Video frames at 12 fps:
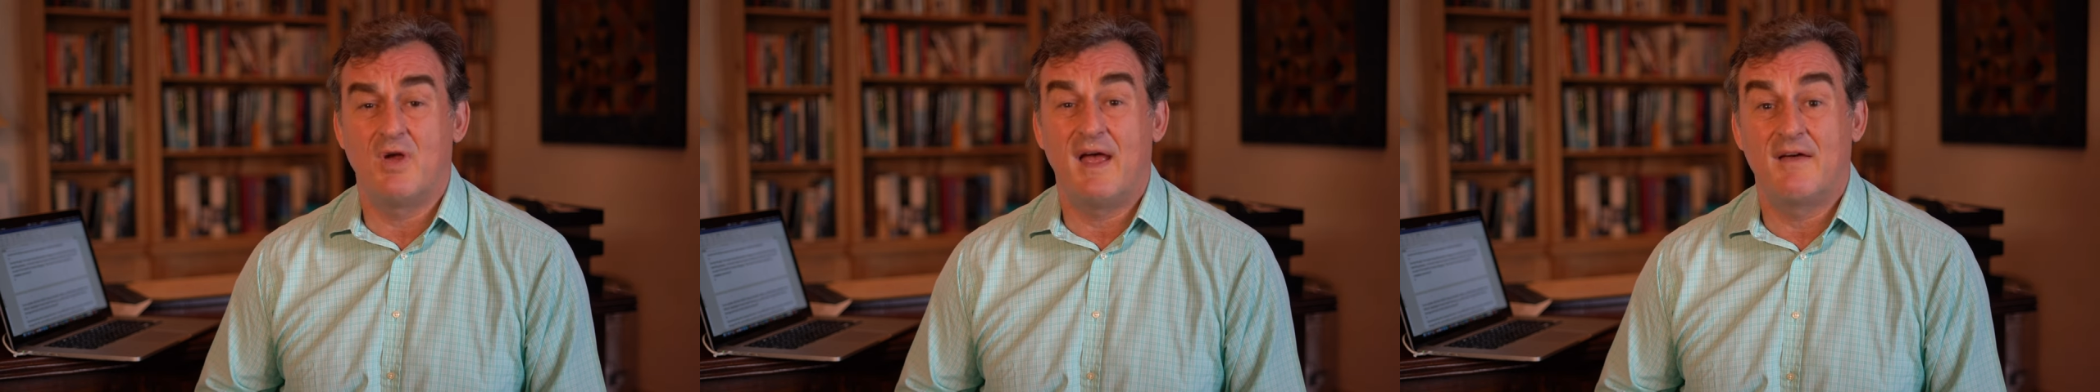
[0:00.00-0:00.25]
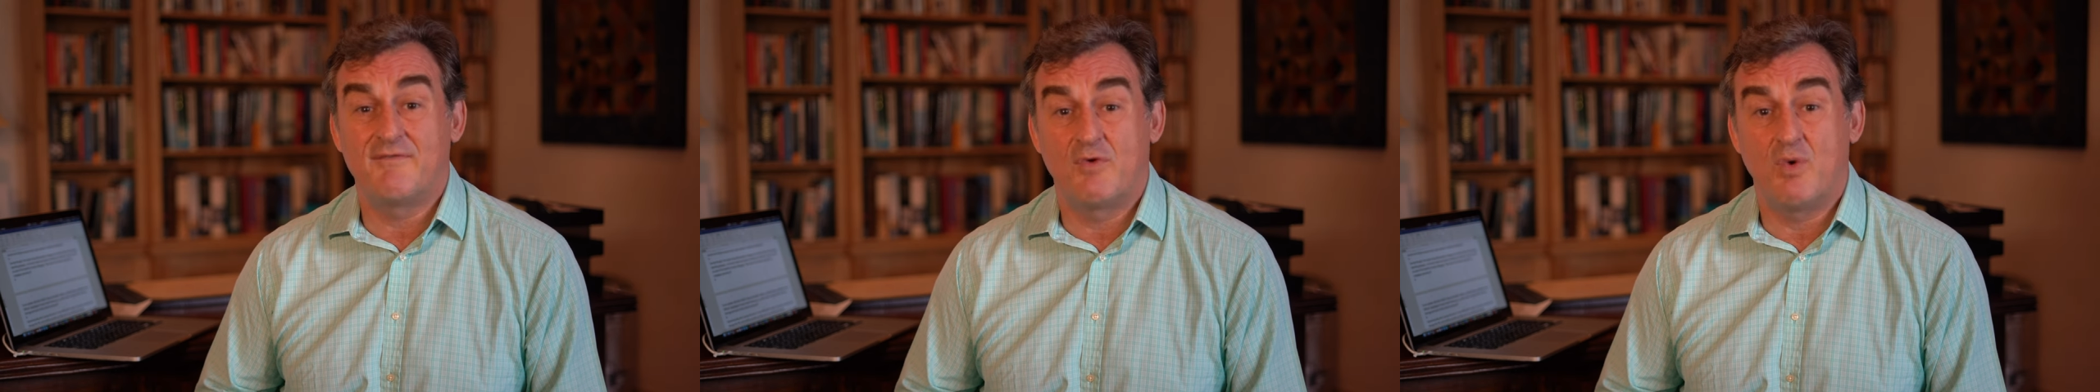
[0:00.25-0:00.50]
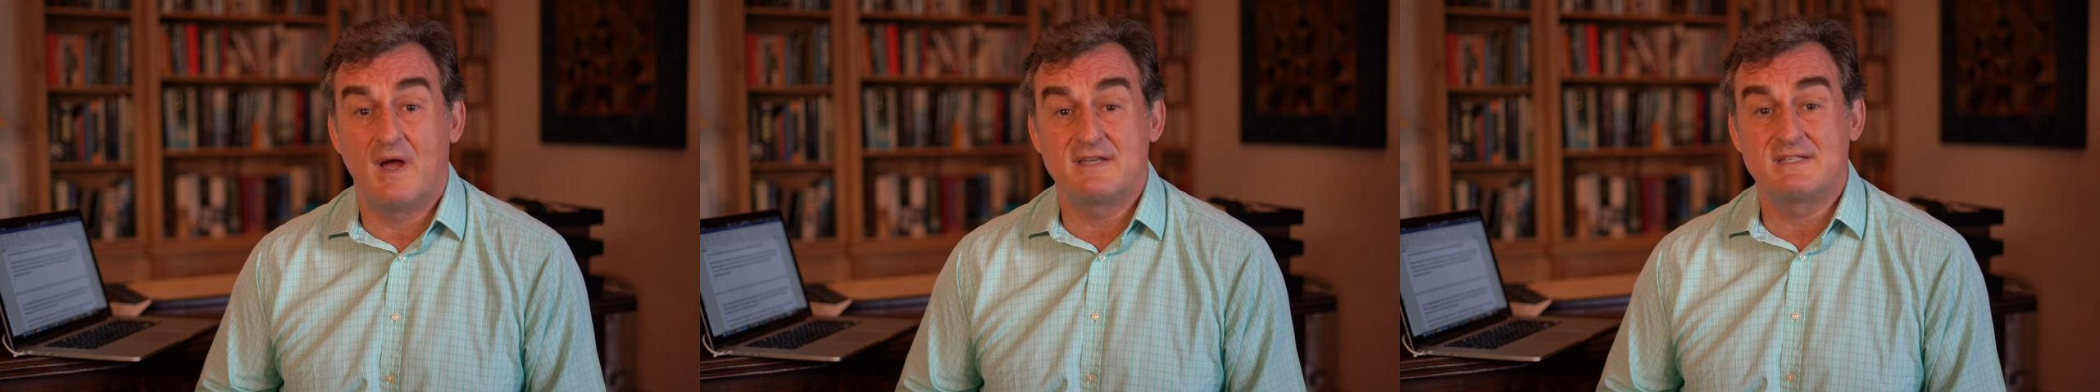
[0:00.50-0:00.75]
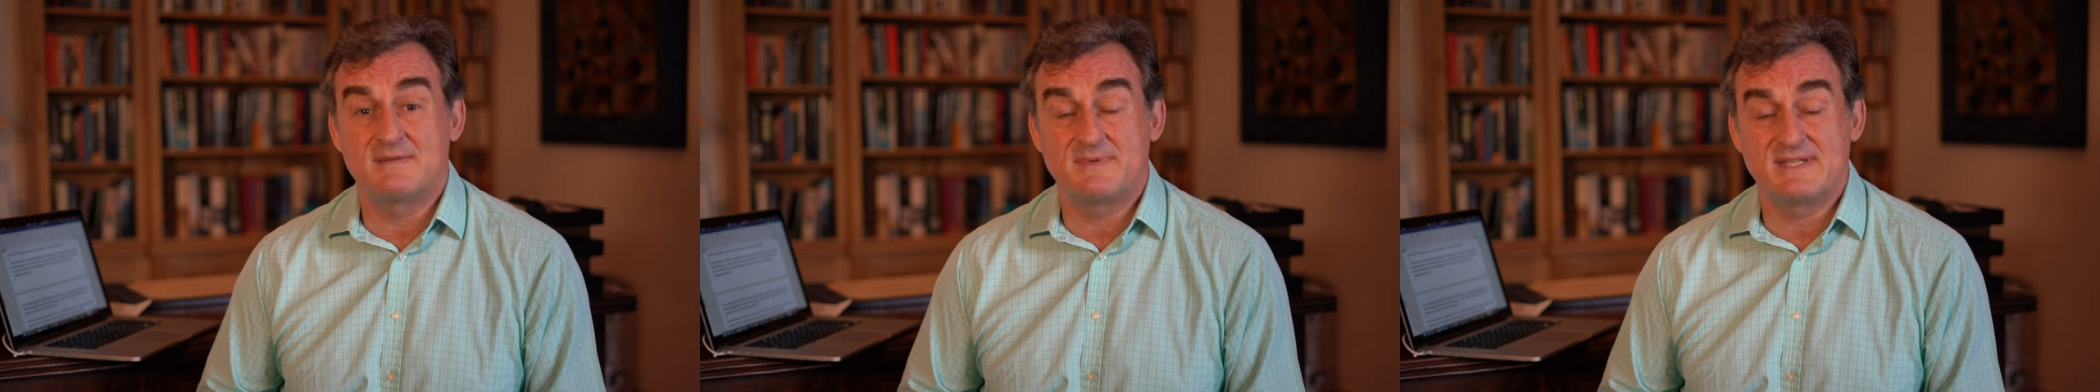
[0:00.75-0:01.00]
have quite a
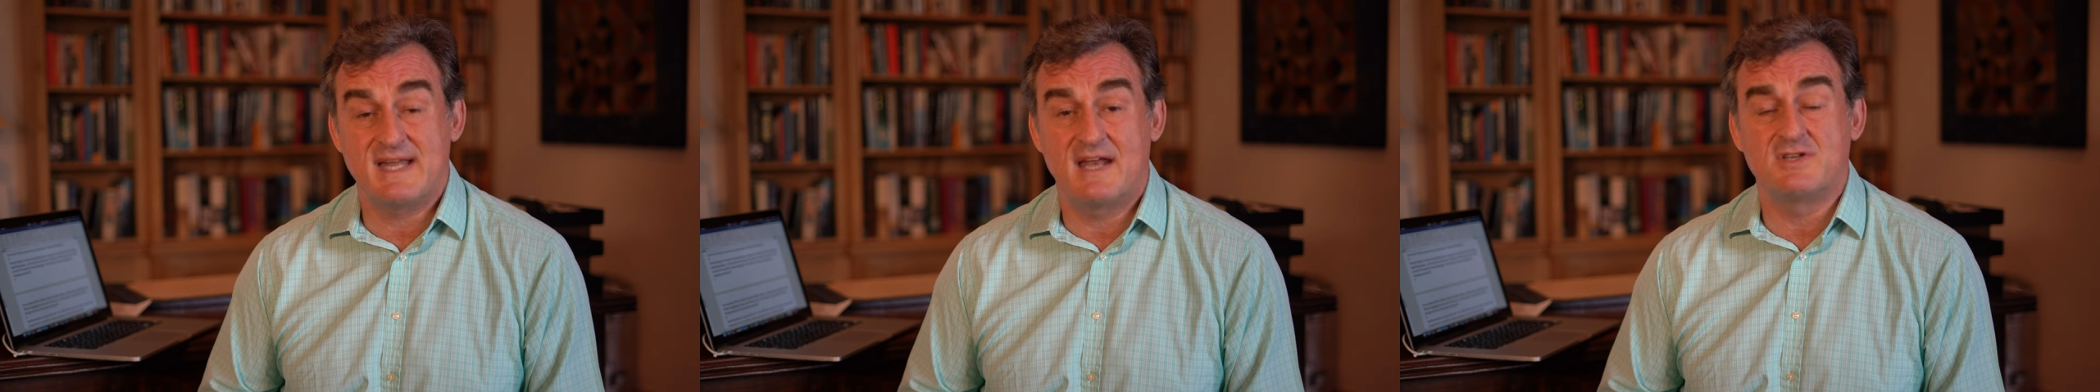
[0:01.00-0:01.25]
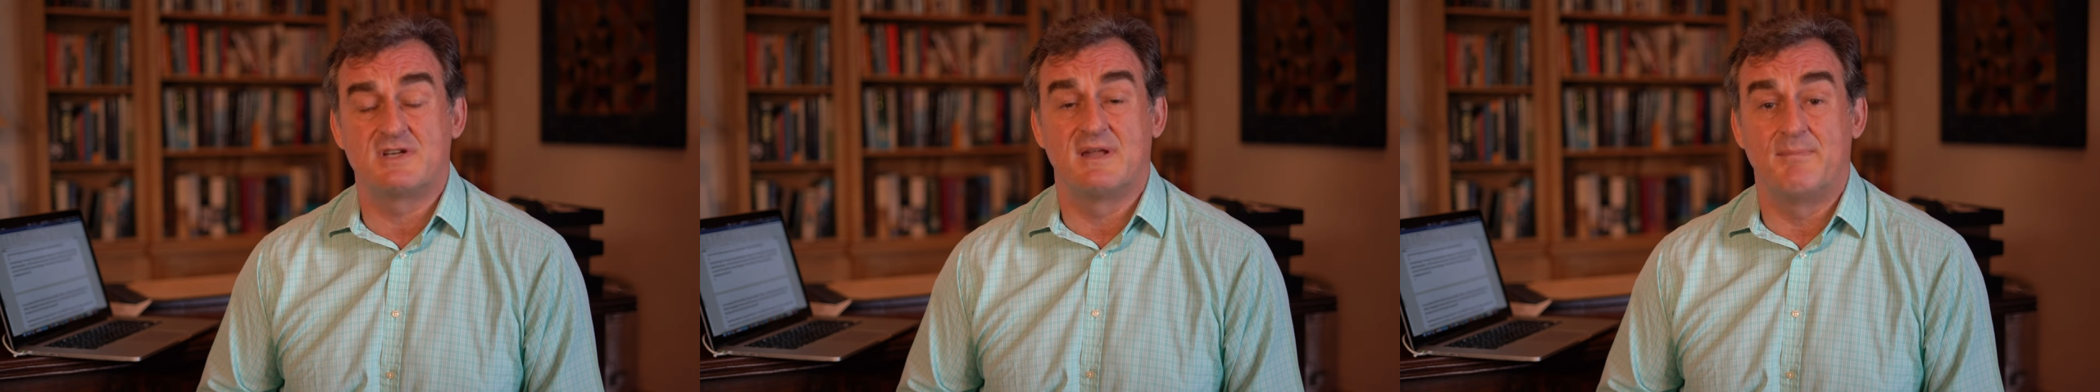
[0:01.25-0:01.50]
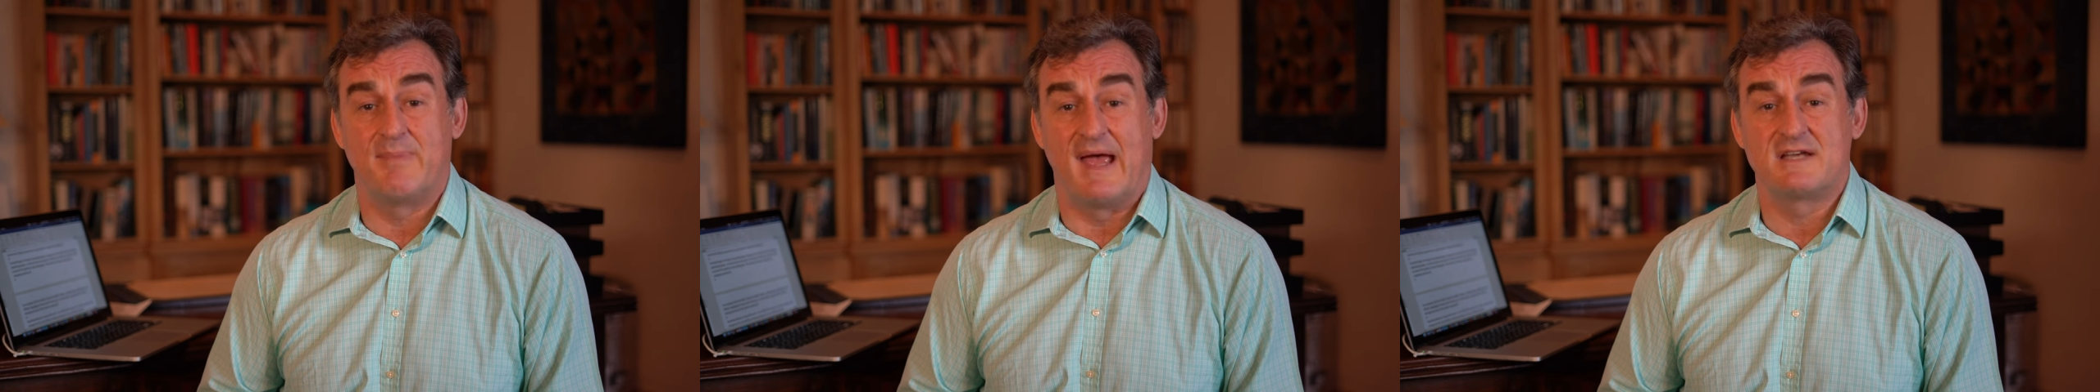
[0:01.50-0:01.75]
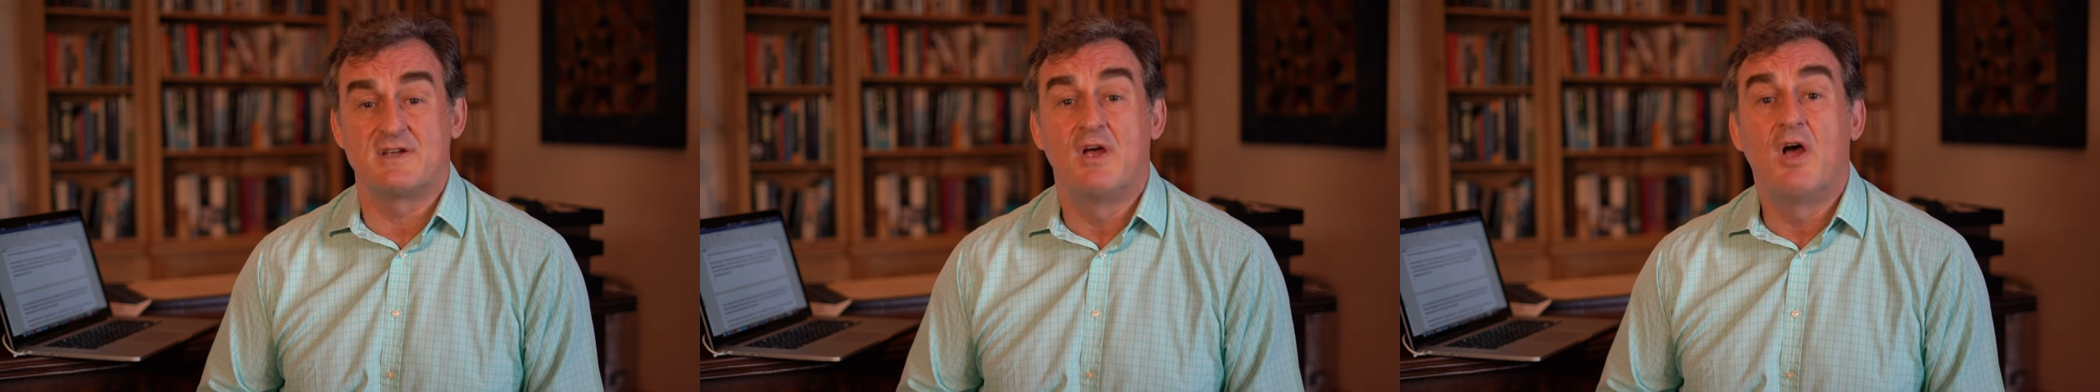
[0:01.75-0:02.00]
substantial
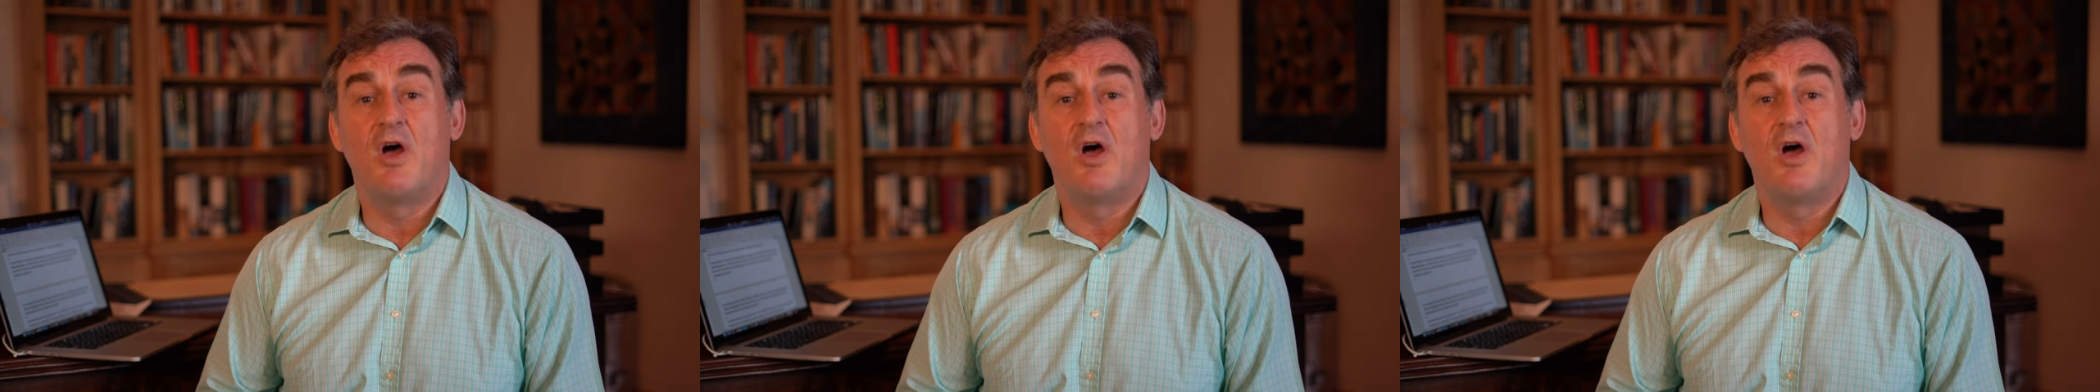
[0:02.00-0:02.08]
impact